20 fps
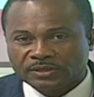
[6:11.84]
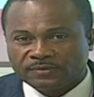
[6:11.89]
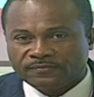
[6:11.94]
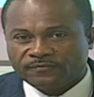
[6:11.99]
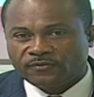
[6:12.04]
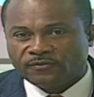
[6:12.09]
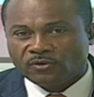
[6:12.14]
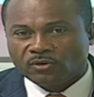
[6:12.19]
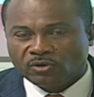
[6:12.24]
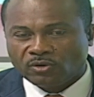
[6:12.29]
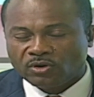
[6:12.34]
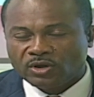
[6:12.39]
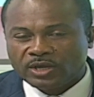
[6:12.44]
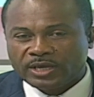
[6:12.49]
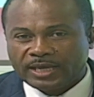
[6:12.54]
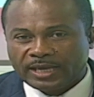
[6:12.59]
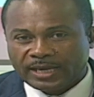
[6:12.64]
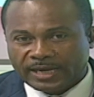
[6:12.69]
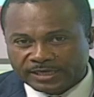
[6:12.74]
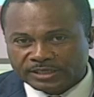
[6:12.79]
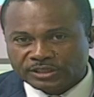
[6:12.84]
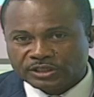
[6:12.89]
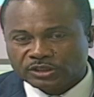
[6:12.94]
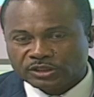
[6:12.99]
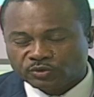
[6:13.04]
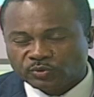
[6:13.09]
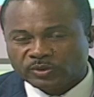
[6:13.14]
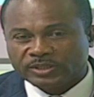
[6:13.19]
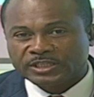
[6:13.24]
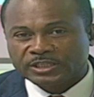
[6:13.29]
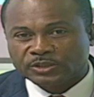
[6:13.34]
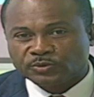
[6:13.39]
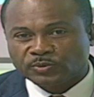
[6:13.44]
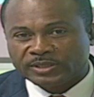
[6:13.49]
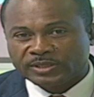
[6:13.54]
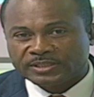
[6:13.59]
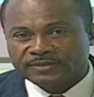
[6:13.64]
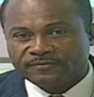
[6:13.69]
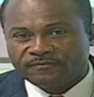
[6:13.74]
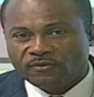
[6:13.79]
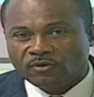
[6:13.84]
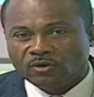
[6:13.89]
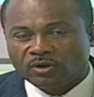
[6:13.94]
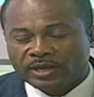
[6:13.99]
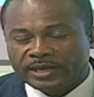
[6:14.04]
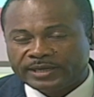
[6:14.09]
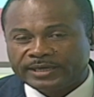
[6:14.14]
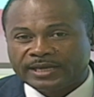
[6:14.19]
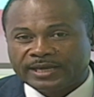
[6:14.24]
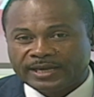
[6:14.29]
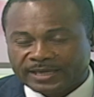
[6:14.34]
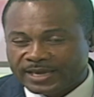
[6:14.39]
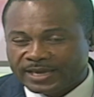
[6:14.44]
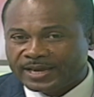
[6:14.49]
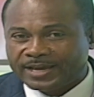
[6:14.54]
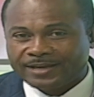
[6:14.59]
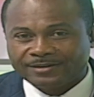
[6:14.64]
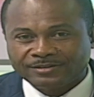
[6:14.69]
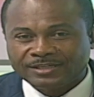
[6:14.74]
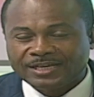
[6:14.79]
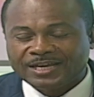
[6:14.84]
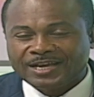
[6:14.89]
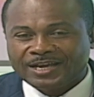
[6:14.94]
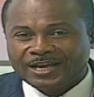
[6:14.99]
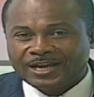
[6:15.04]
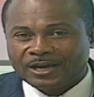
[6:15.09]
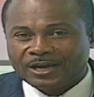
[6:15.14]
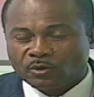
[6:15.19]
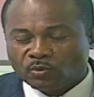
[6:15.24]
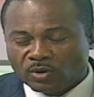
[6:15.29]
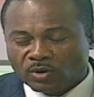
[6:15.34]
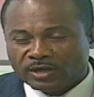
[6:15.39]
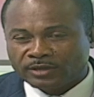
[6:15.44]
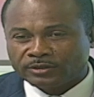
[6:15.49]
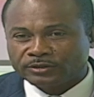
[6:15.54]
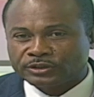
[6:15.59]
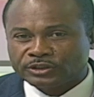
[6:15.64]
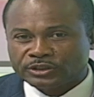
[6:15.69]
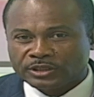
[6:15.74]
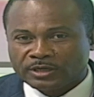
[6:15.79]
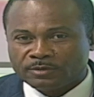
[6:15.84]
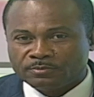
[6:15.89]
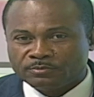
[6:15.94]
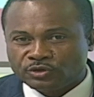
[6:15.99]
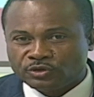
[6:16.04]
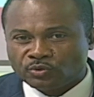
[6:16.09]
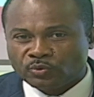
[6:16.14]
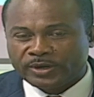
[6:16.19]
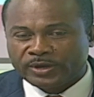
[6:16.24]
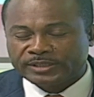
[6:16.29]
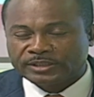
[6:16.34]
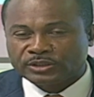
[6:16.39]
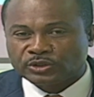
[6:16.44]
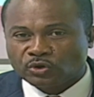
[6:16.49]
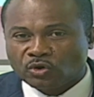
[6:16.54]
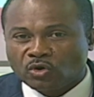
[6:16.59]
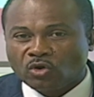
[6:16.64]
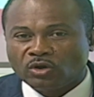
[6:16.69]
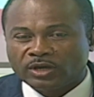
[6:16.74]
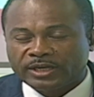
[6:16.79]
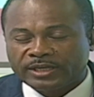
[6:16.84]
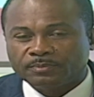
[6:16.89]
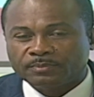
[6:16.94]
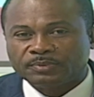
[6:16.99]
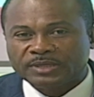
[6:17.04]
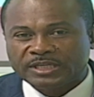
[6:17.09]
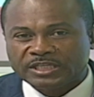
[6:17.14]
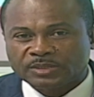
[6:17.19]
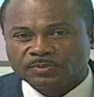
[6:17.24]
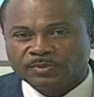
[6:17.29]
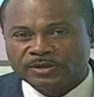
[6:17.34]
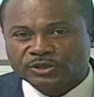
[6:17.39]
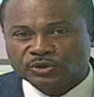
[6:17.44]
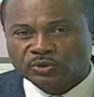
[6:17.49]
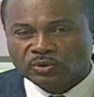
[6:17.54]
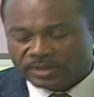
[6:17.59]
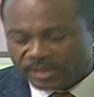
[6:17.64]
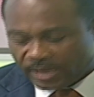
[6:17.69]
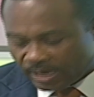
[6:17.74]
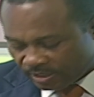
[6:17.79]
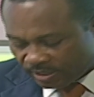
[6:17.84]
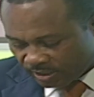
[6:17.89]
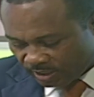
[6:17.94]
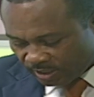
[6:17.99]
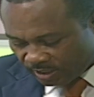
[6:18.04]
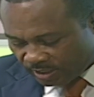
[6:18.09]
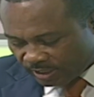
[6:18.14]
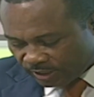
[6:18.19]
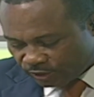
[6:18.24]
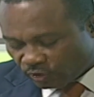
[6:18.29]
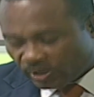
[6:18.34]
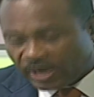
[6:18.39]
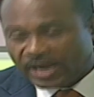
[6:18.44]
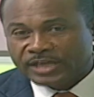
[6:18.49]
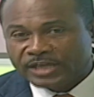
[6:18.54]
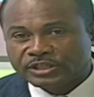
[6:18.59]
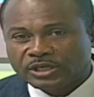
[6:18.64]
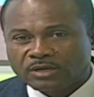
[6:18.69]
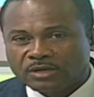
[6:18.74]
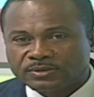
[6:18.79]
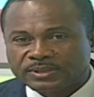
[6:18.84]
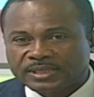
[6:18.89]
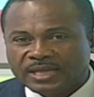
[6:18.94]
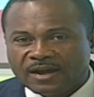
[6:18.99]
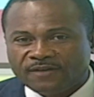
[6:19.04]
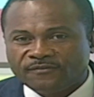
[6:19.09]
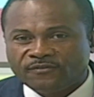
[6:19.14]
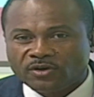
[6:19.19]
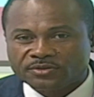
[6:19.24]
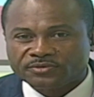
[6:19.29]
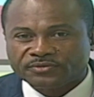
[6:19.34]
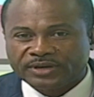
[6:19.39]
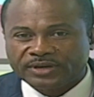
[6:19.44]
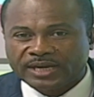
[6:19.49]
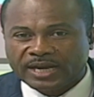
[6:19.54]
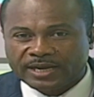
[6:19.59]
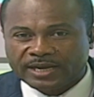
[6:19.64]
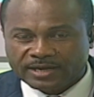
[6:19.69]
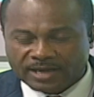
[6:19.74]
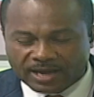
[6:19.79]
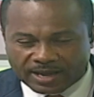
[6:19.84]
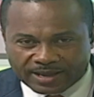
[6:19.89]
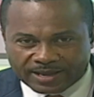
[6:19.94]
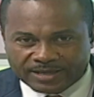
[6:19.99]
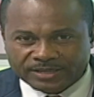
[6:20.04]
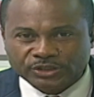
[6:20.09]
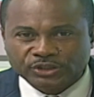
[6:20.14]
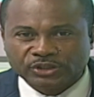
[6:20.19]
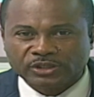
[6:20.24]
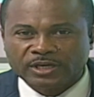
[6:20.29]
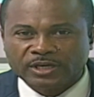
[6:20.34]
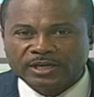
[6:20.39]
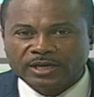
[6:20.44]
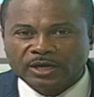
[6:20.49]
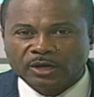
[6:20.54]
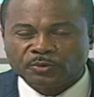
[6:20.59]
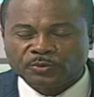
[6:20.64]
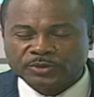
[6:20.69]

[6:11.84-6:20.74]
for election 2024. And again, whilst you wait to call in, please make sure that you cash out *439#. And with